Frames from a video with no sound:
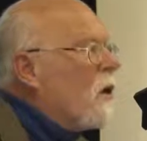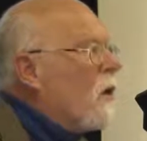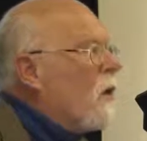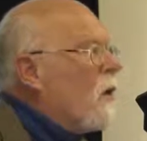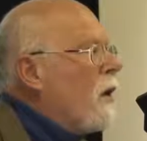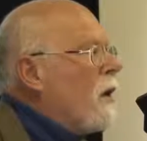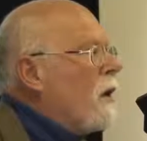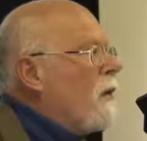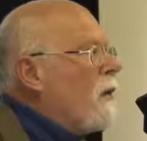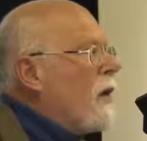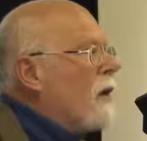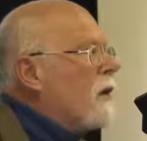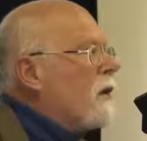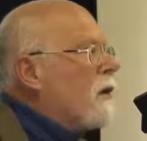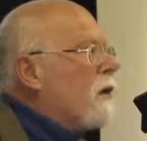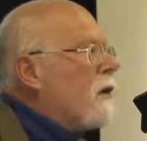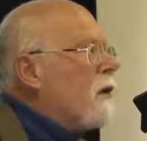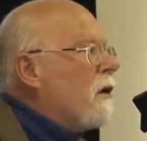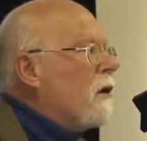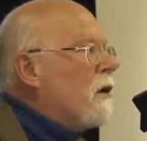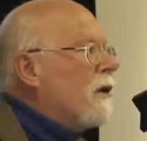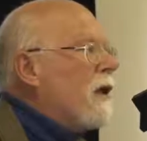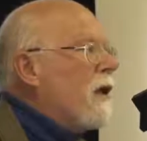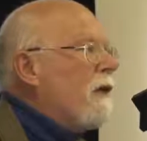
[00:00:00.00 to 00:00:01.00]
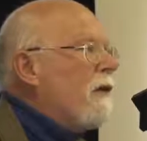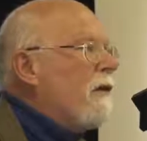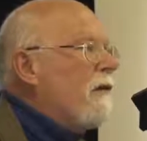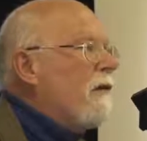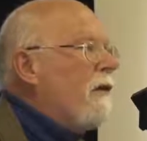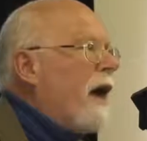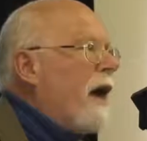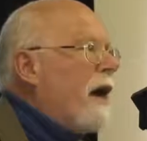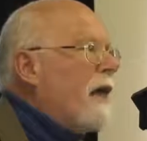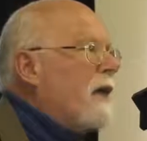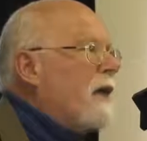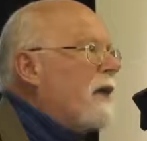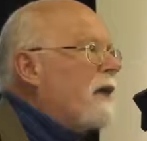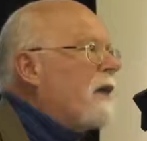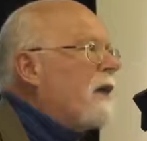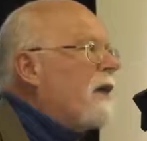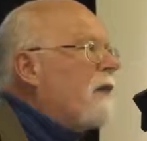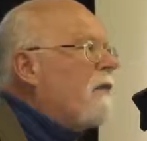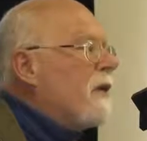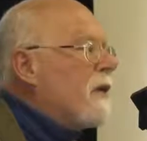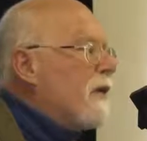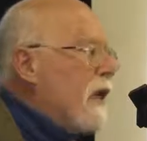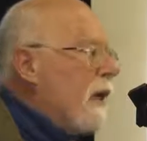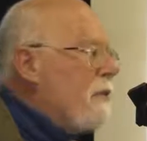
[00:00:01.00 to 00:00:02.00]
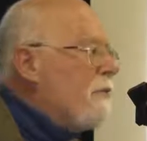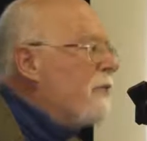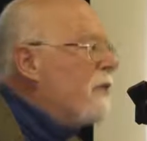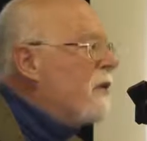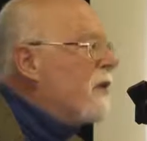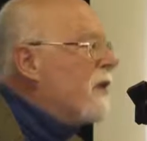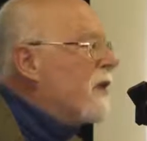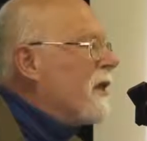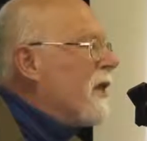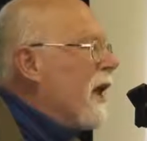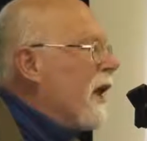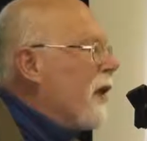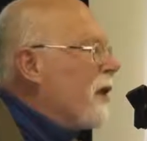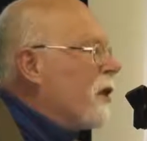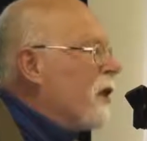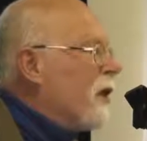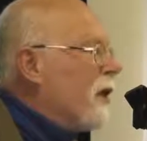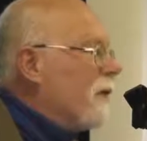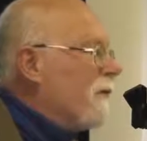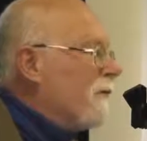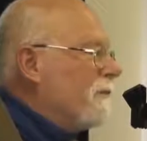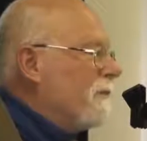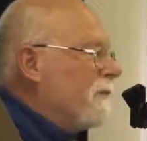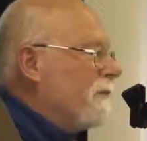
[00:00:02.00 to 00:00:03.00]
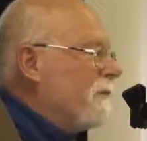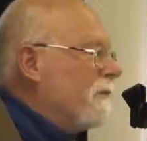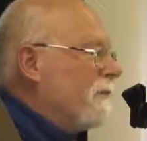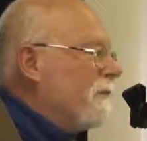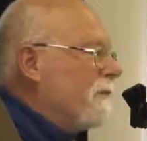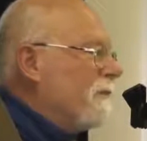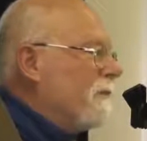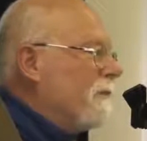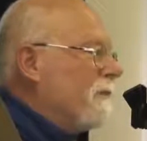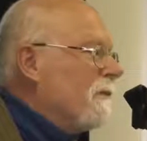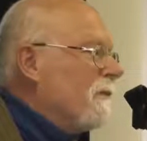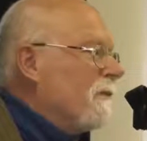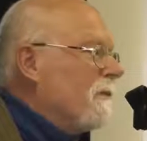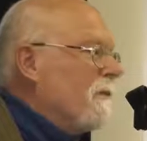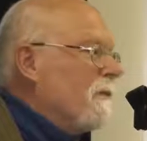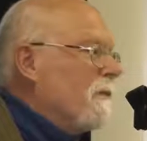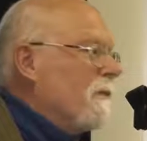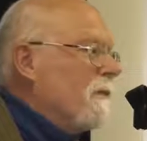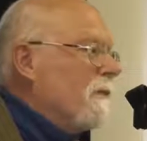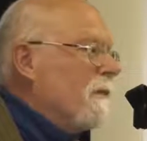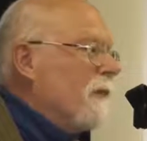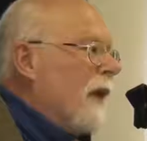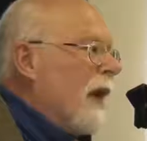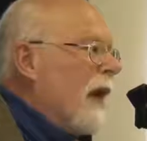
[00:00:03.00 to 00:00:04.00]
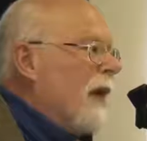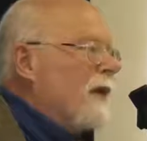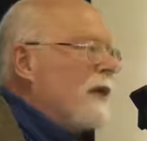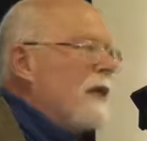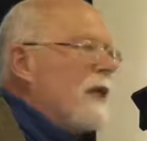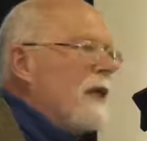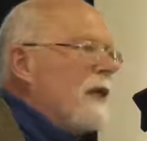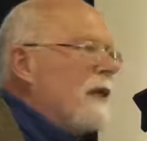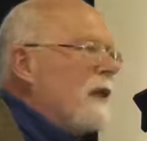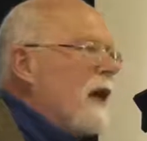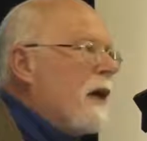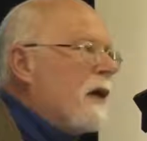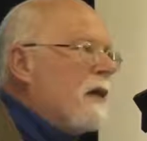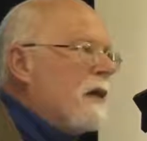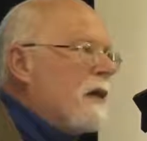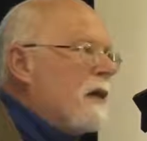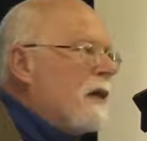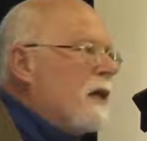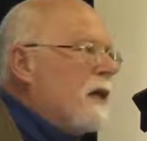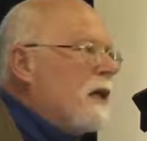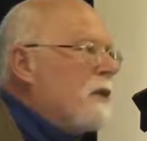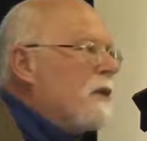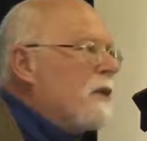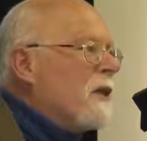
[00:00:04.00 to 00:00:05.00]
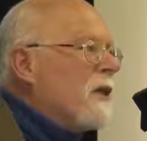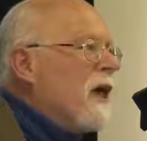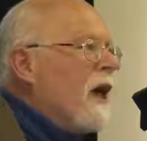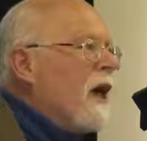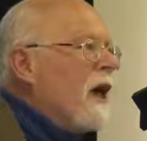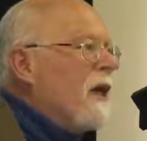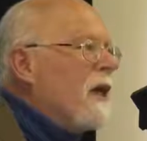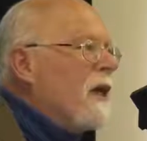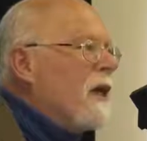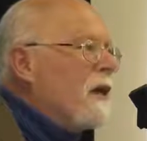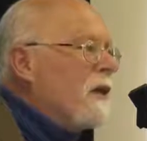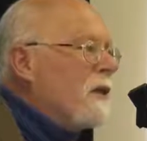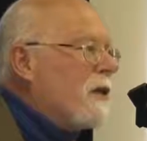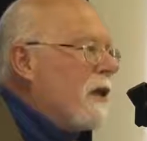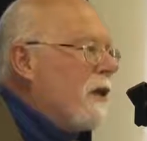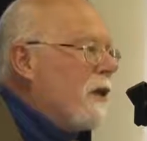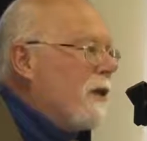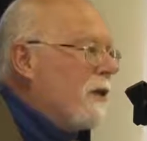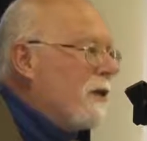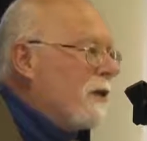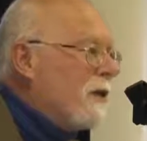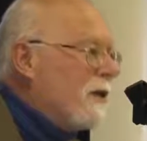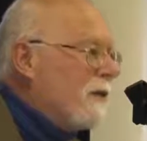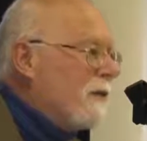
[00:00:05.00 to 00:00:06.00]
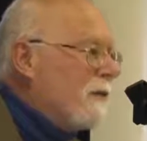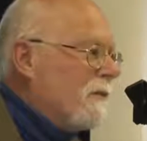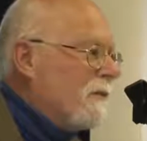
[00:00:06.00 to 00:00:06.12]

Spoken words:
Quilliam went across there invited to give a temperance lecture, as he had done since he was 9 years old.